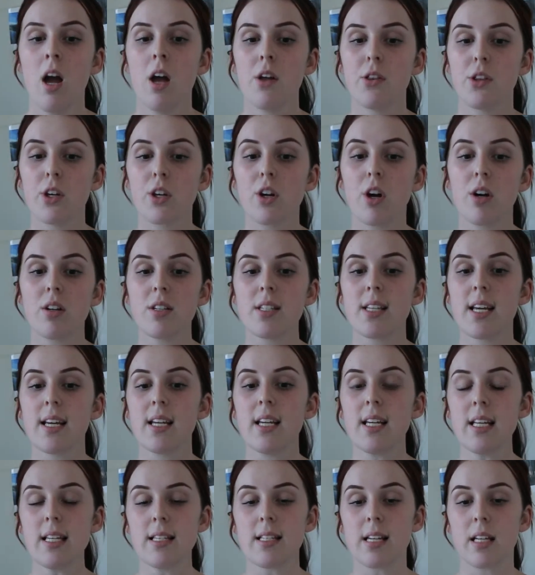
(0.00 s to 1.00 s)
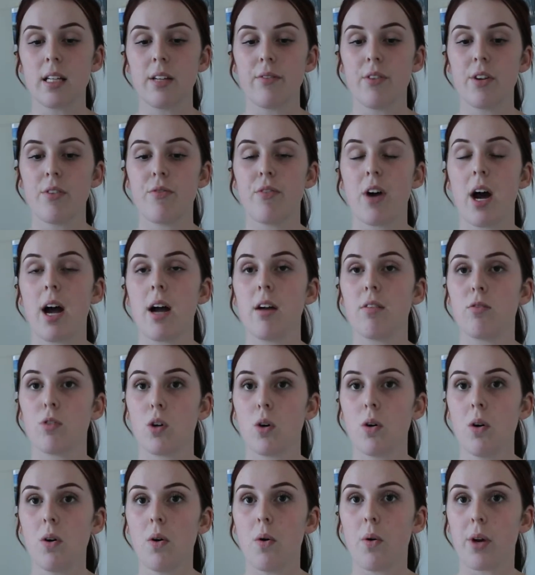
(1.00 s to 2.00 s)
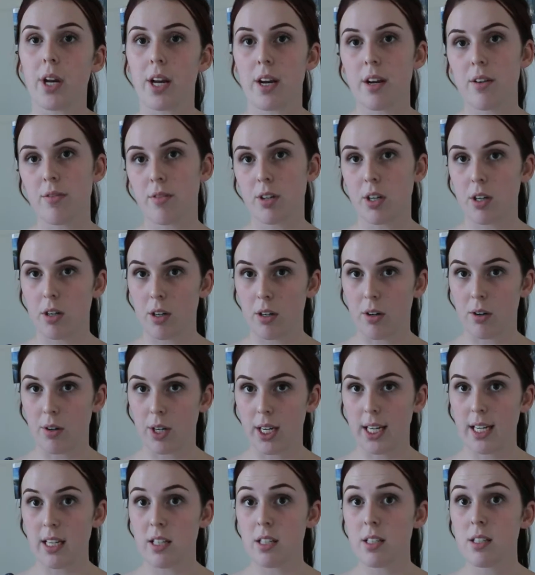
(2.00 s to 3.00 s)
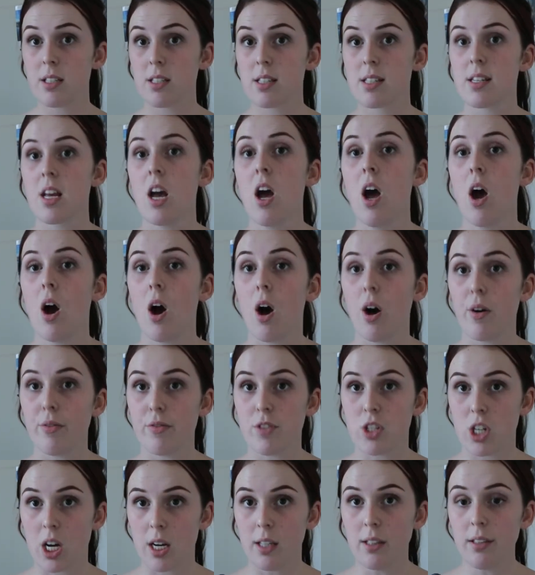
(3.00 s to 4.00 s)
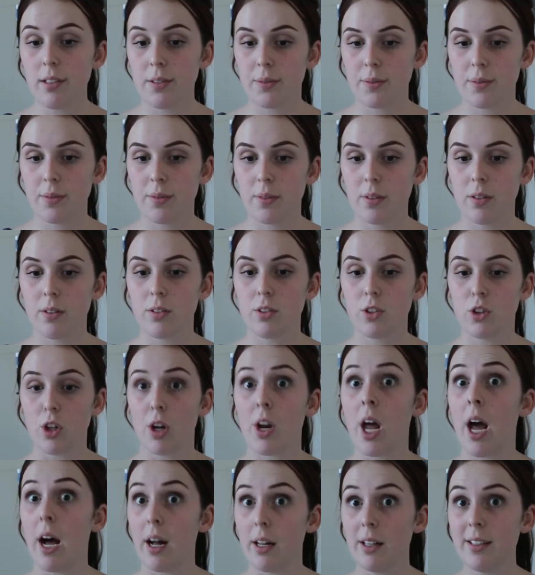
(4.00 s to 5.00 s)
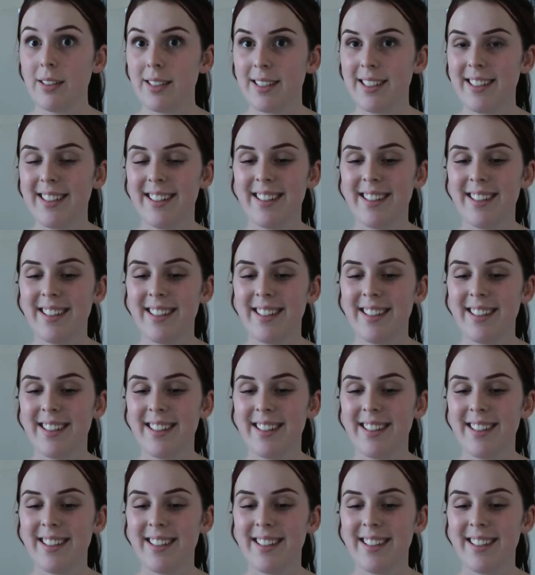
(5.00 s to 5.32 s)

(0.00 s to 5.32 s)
The content is delivered via raw audio recordings of John Hull